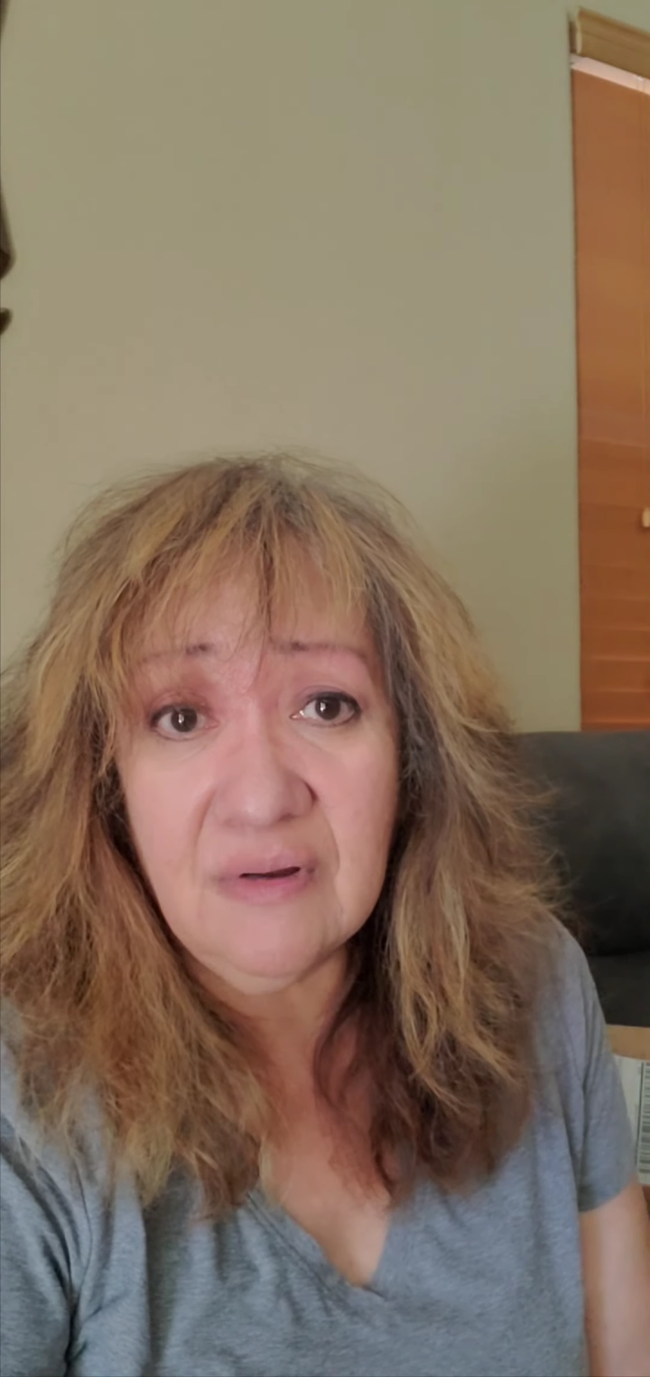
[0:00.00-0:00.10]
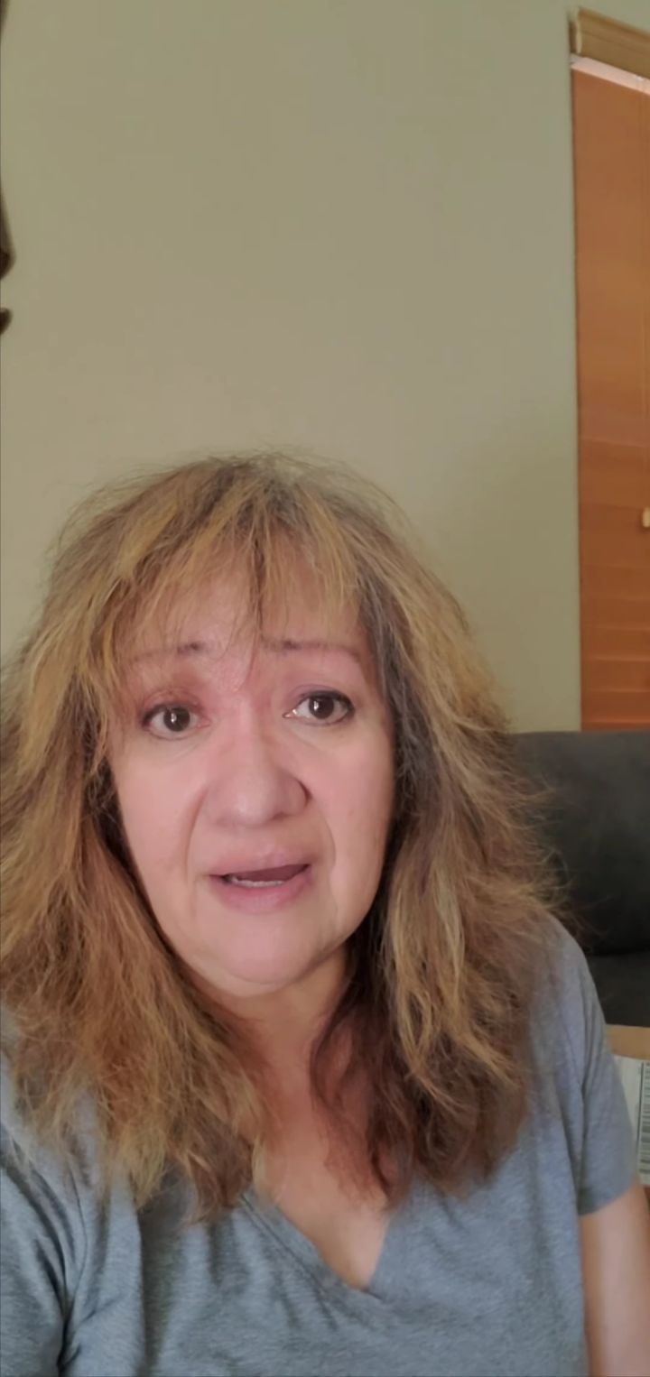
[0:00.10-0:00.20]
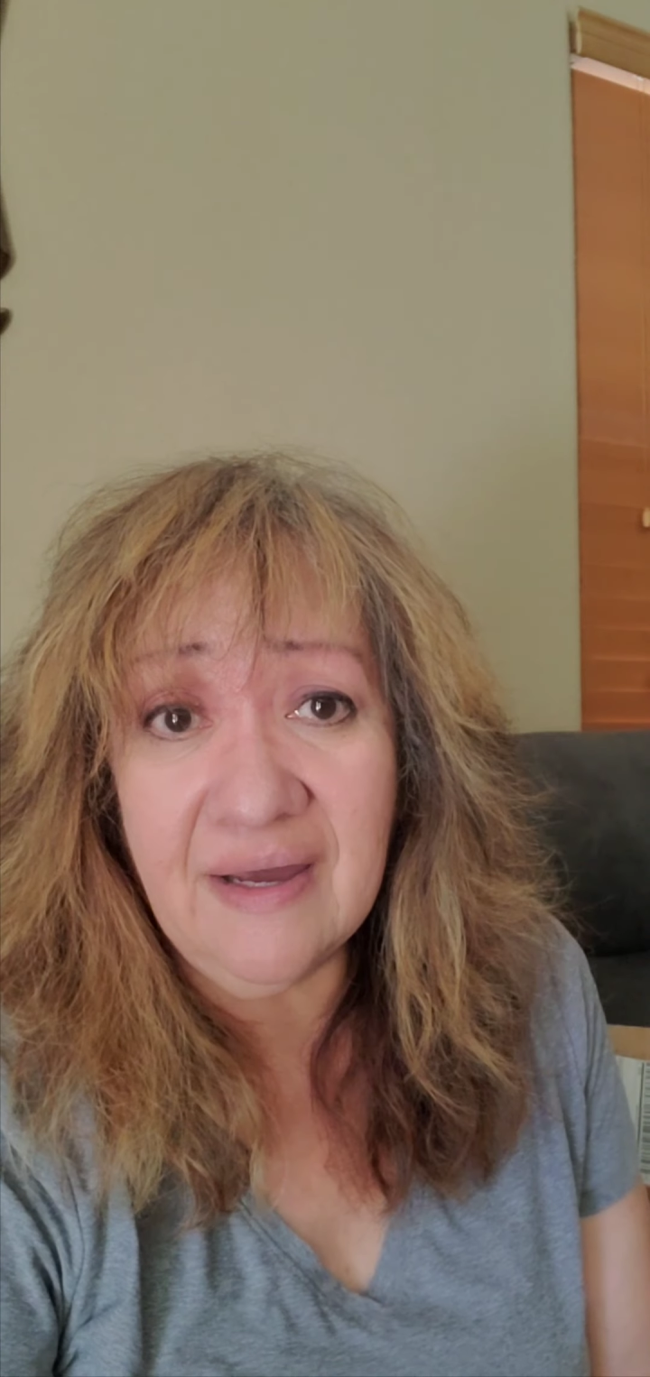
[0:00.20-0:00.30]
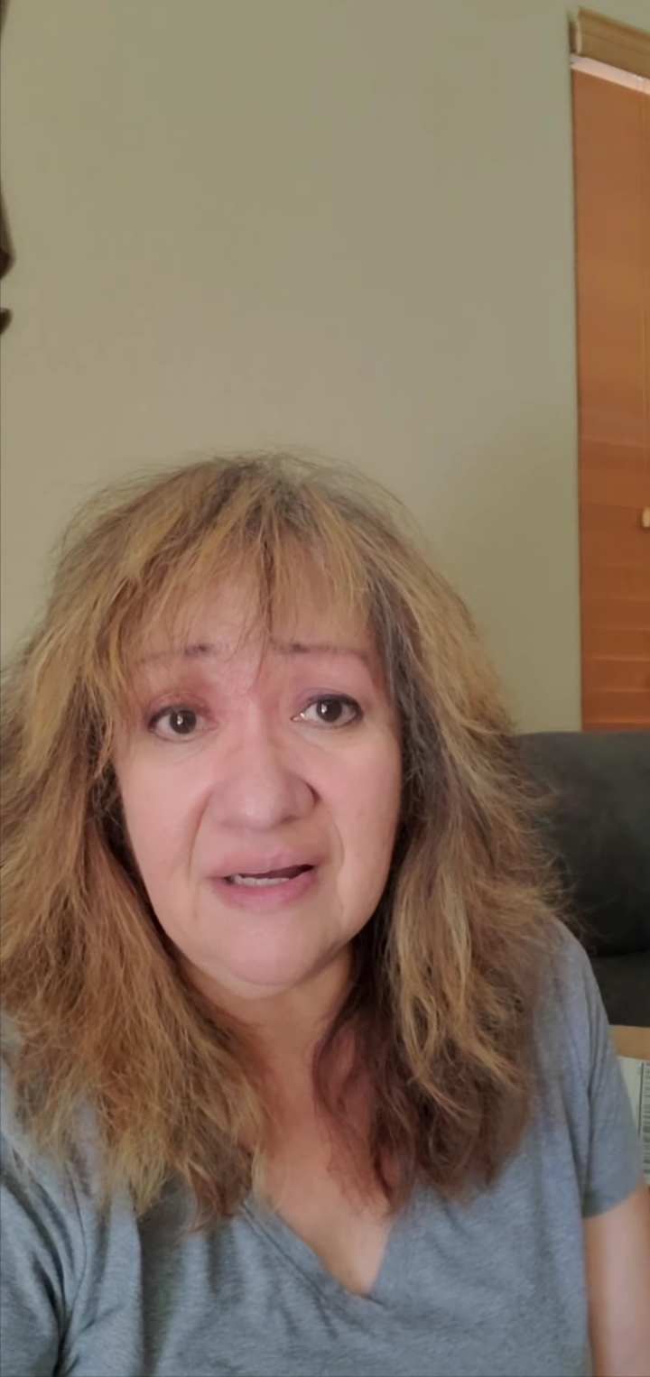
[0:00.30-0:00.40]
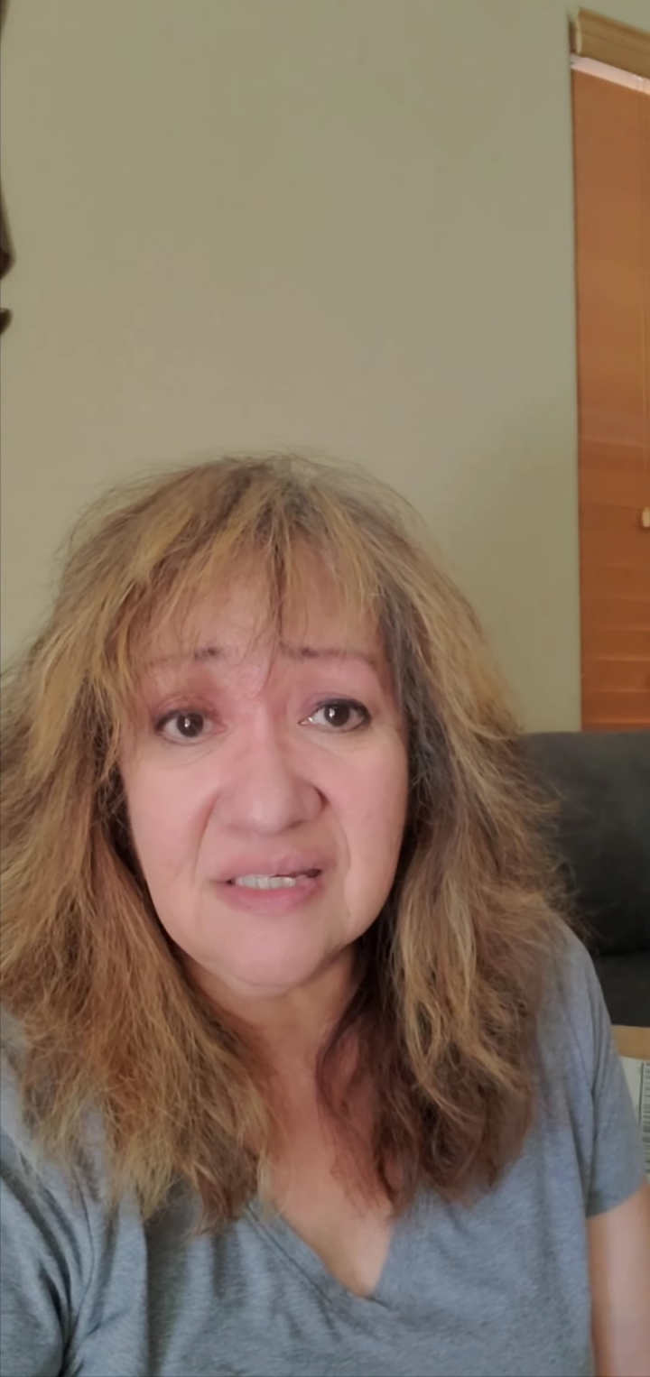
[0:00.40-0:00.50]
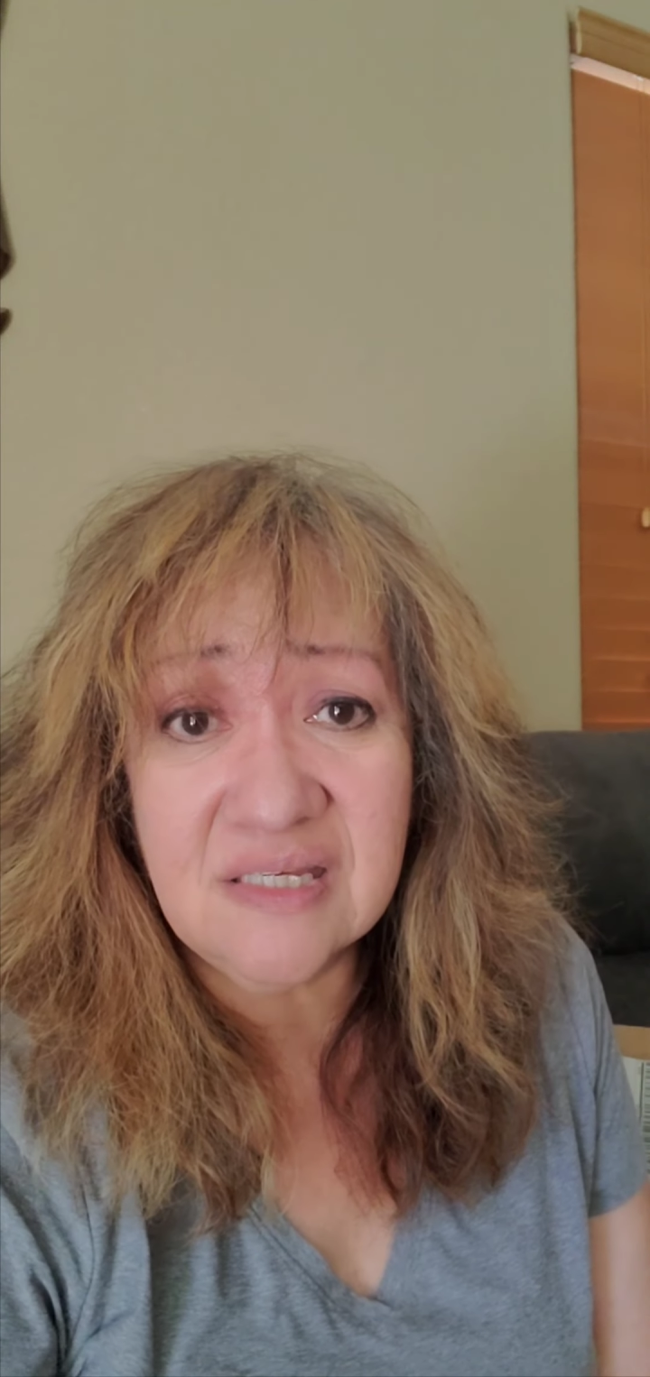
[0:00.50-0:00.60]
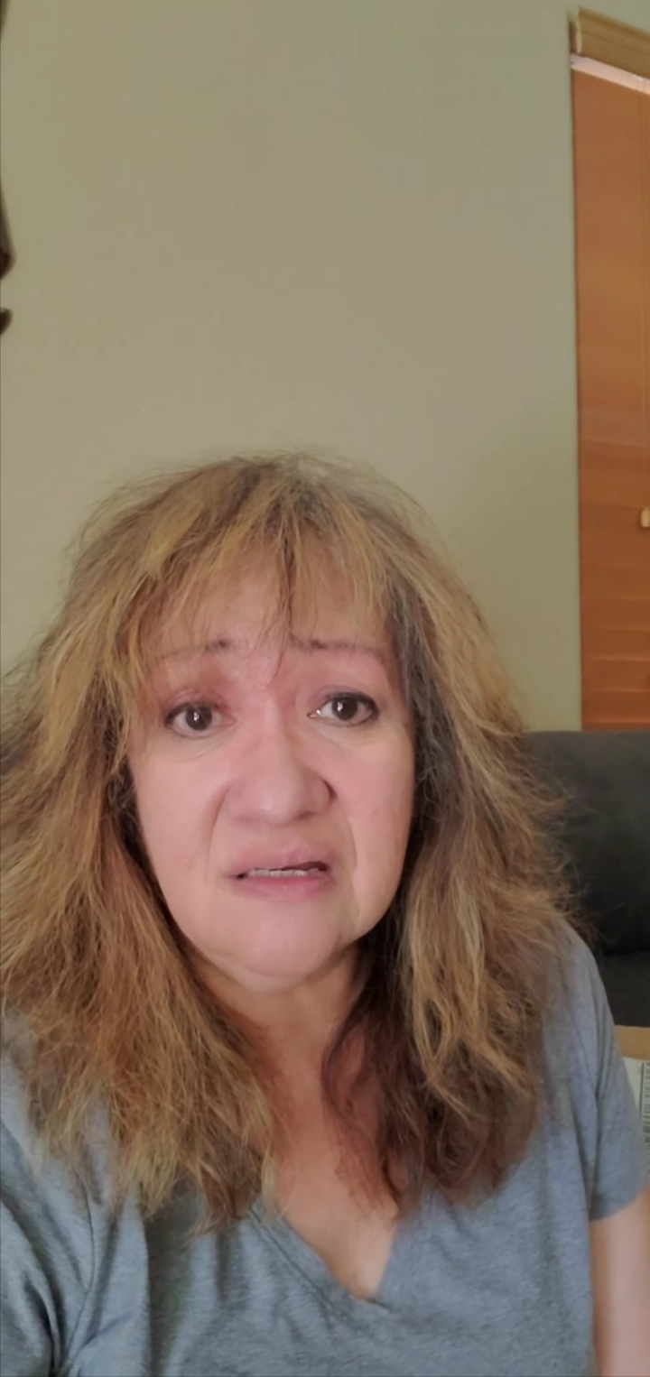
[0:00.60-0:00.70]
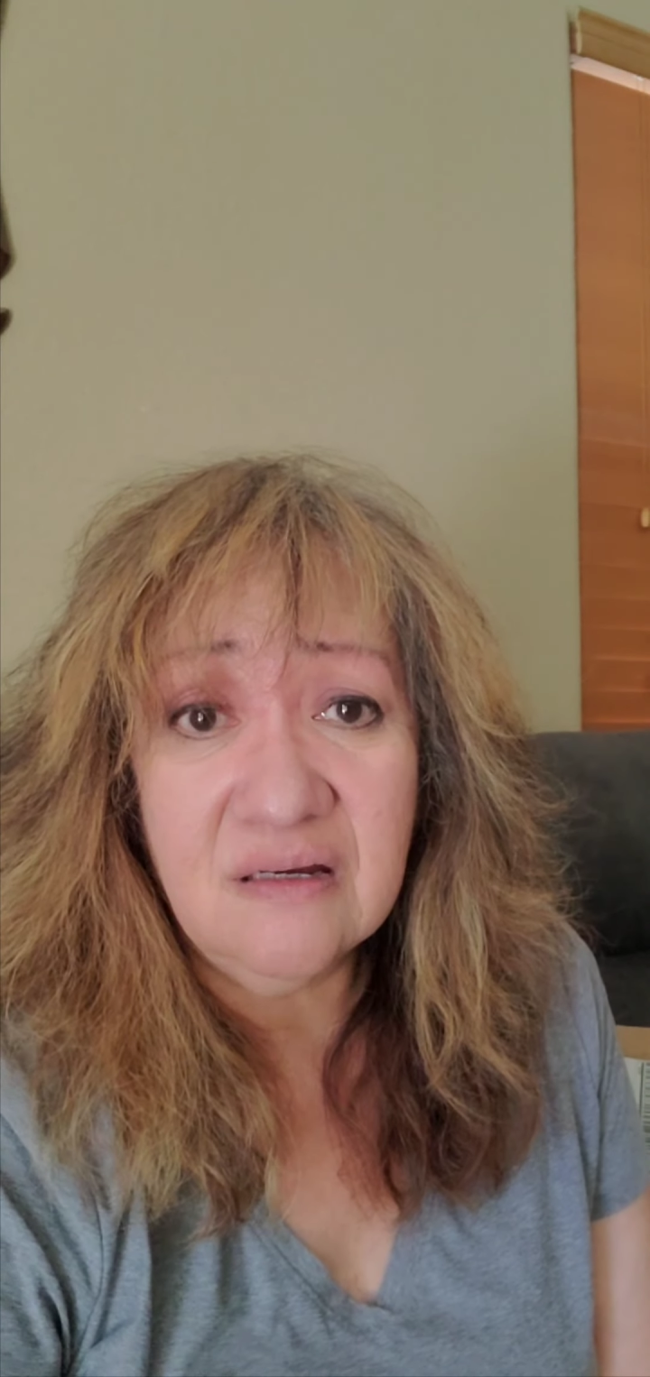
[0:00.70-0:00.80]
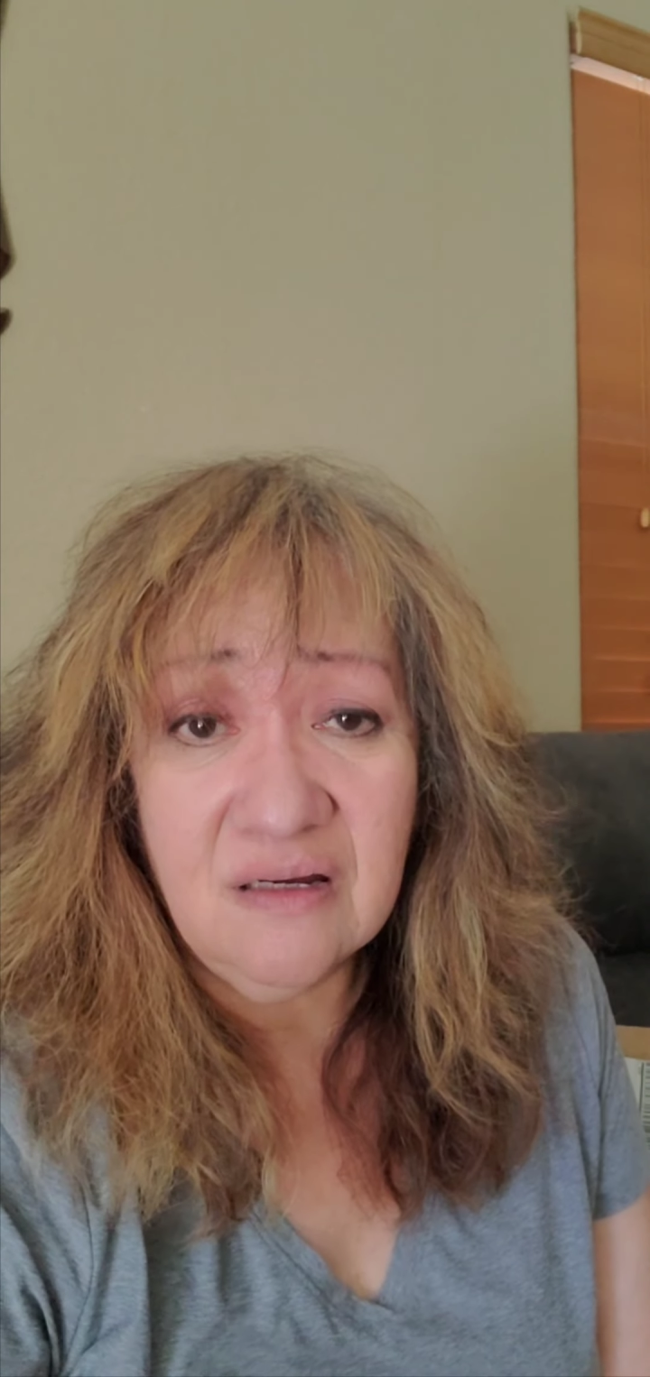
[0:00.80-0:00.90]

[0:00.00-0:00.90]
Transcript: I guess.